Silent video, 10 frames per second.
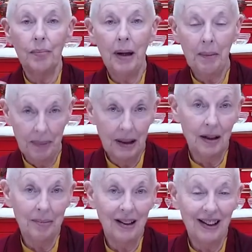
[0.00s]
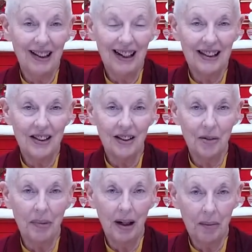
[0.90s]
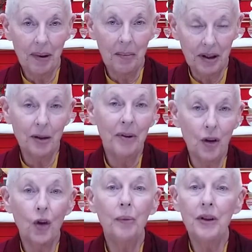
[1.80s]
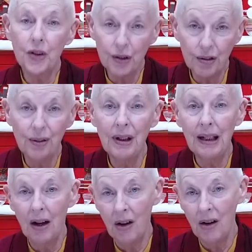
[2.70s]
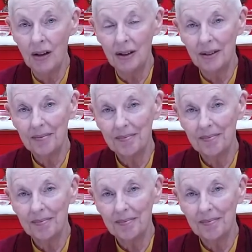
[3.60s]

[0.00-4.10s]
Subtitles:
by becoming enlightened, by becoming who we truly are.